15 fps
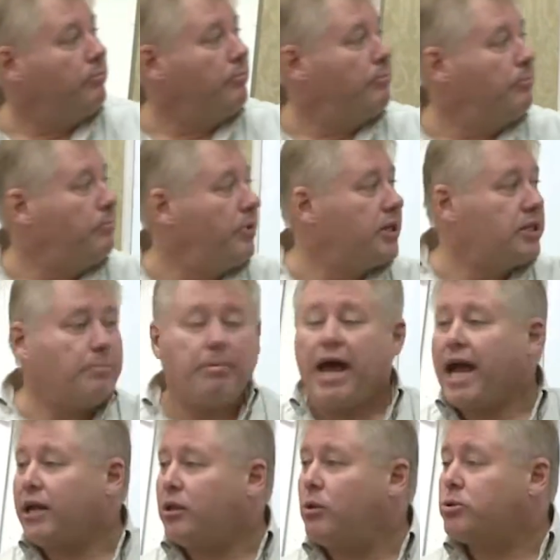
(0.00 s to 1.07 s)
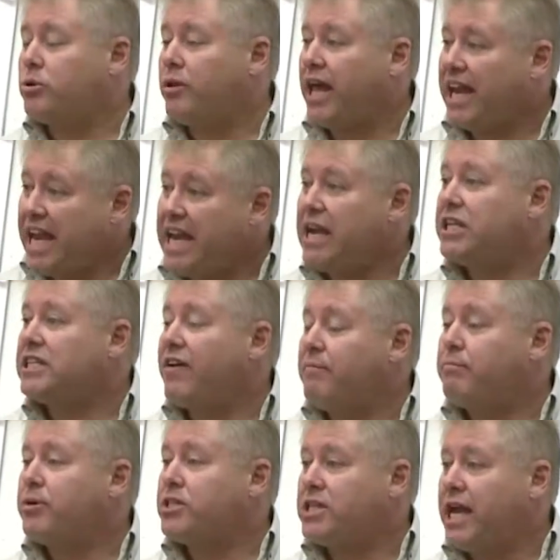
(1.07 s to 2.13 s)
Brings it back closer to that
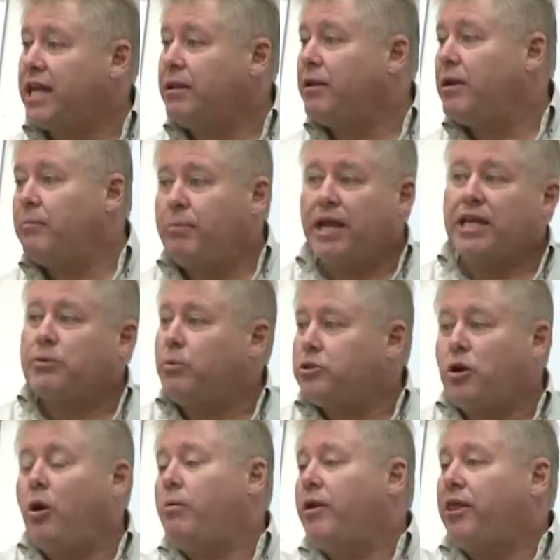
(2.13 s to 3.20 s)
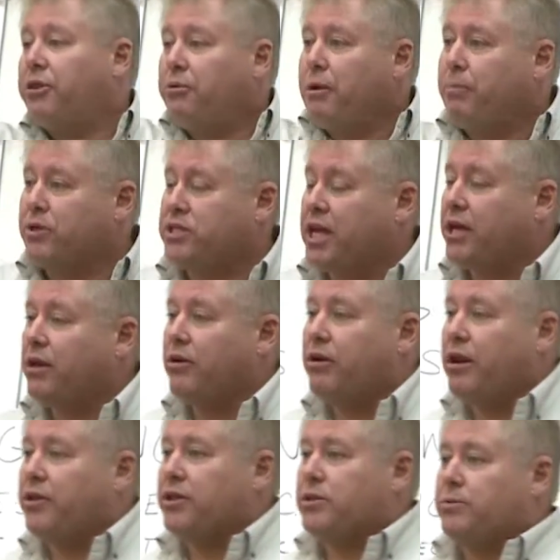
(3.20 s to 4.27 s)
87% because it was already 3%
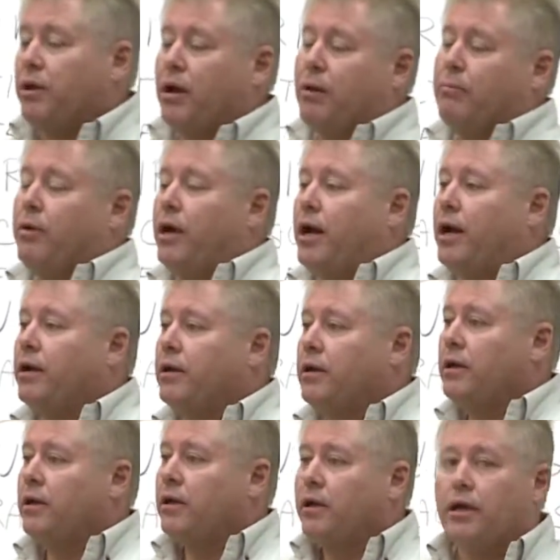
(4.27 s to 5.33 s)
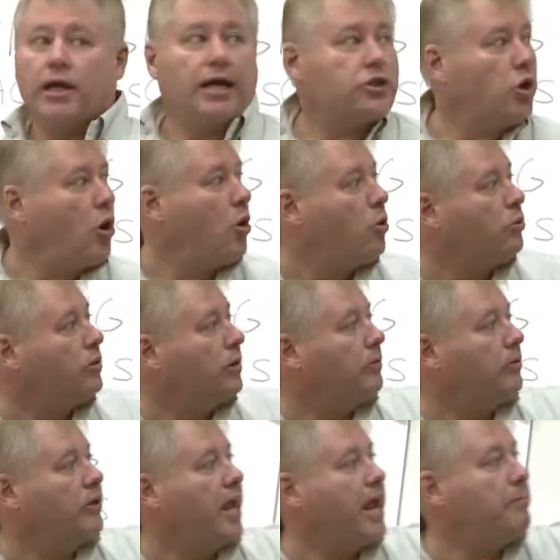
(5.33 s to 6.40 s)
underneath its own
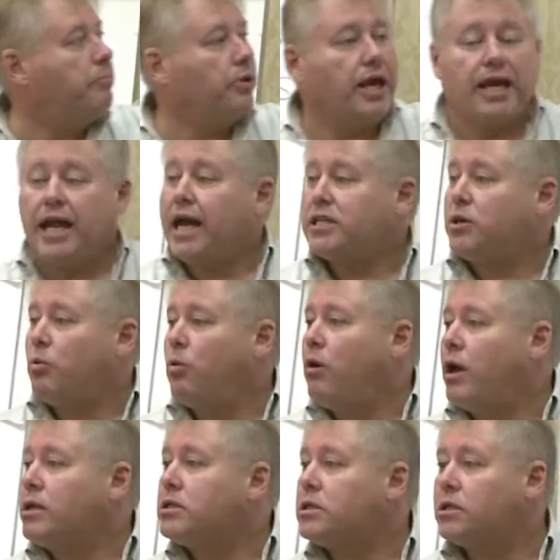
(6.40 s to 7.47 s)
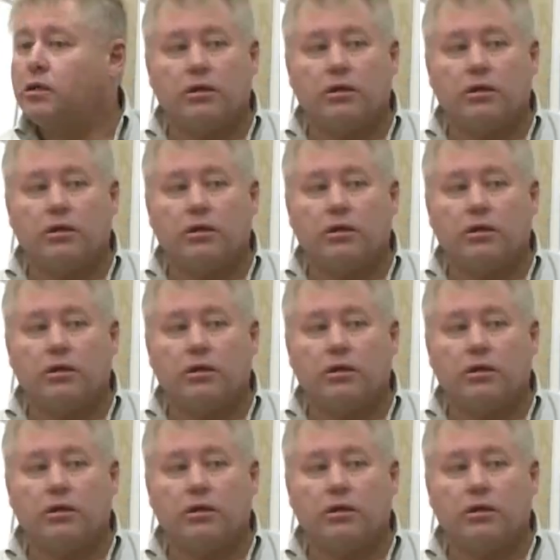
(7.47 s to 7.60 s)
nameplate as it was.